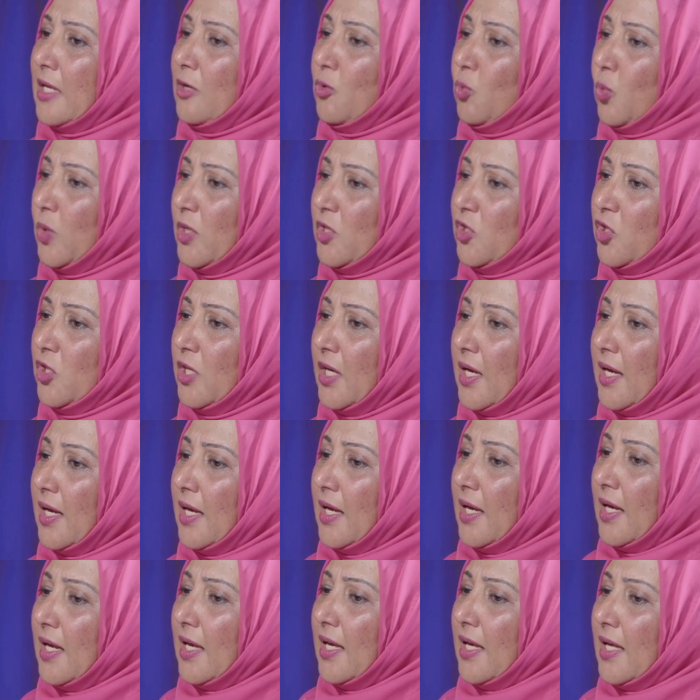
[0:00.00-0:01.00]
in which
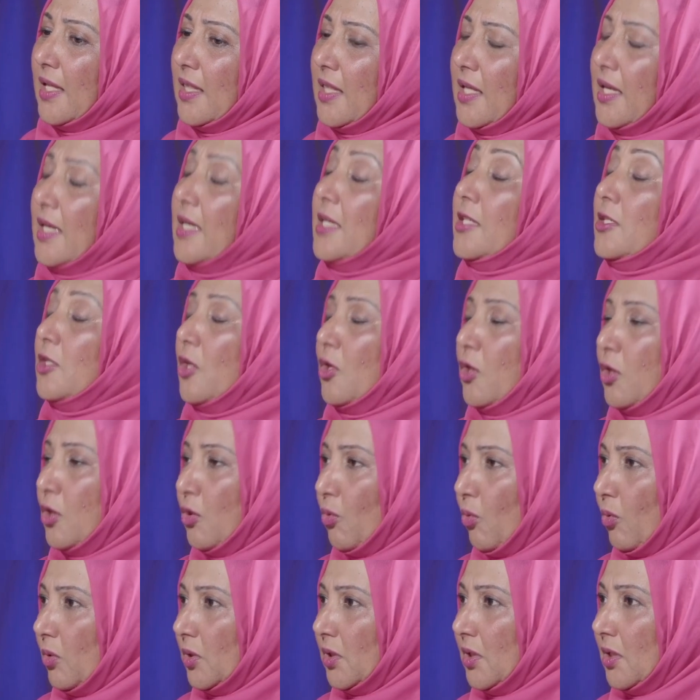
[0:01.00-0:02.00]
there is a
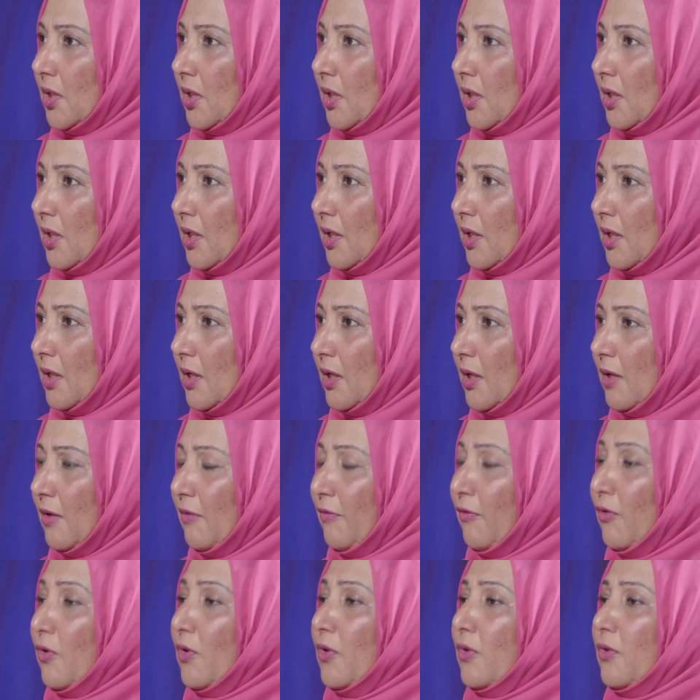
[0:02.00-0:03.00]
thought
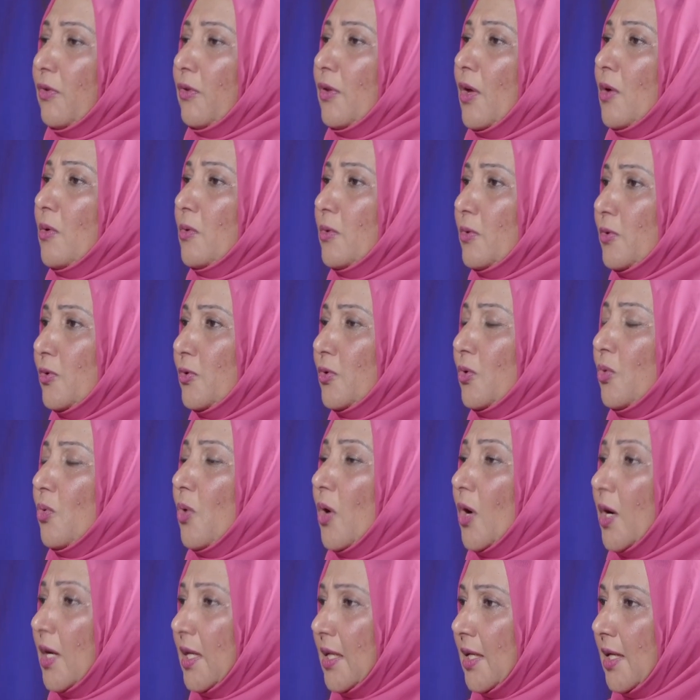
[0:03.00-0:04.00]
for those who
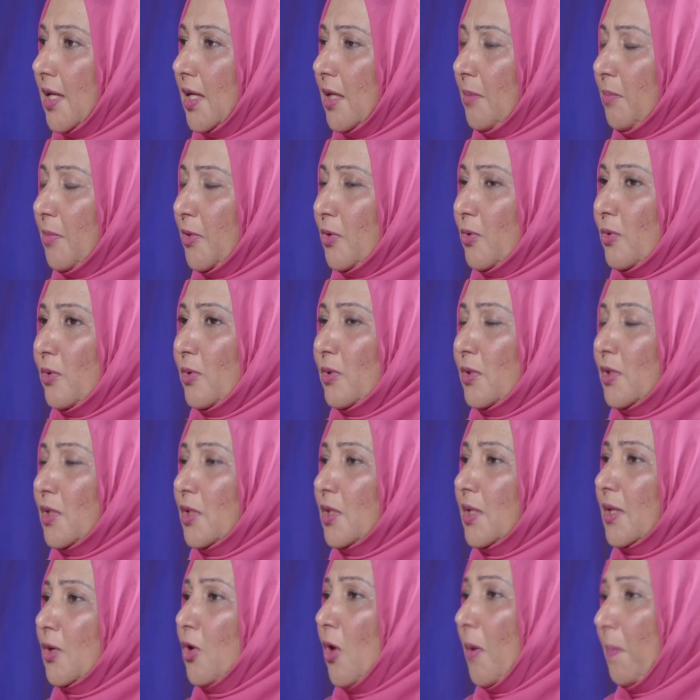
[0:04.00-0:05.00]
are in need,
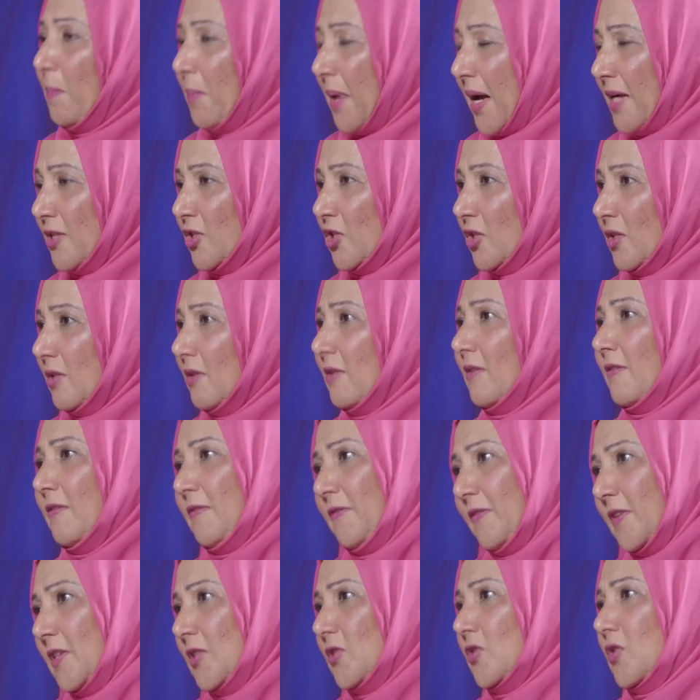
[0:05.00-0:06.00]
because compassion
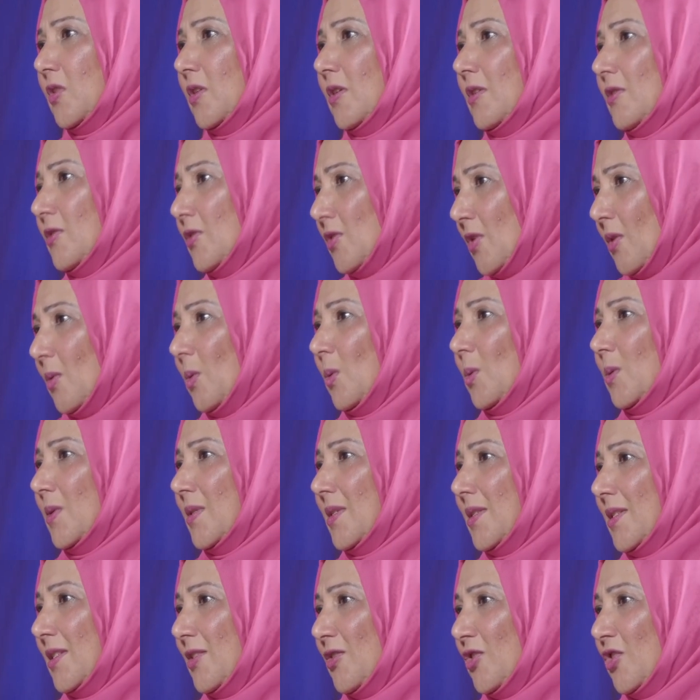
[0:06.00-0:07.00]
feeds
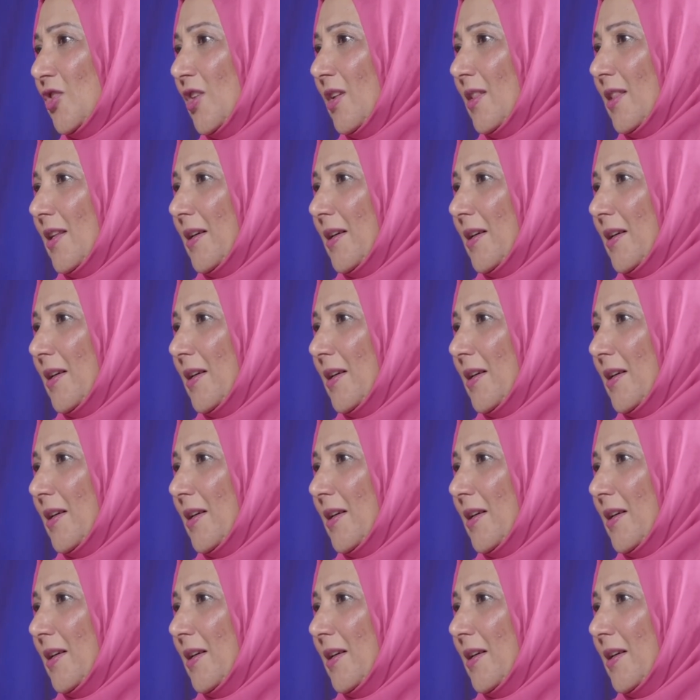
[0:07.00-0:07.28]
souls, inshallah.